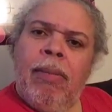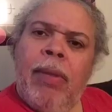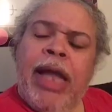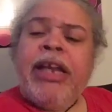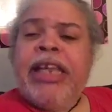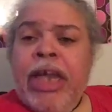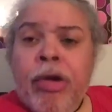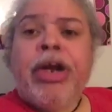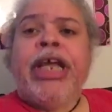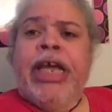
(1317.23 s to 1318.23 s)
and
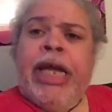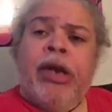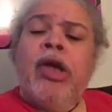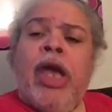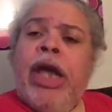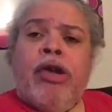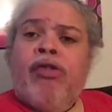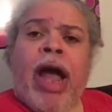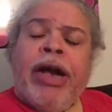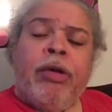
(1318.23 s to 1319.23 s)
tyranny, and you're
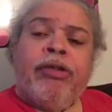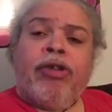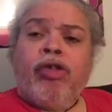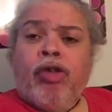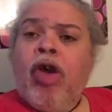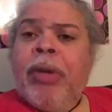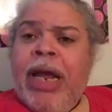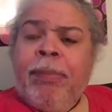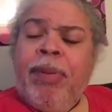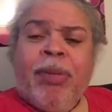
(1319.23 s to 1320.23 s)
trying to
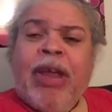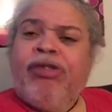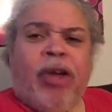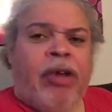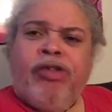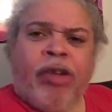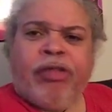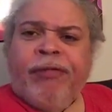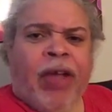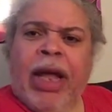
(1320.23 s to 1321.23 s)
exterminate people. That's
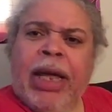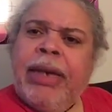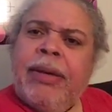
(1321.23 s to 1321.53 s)
unjustified.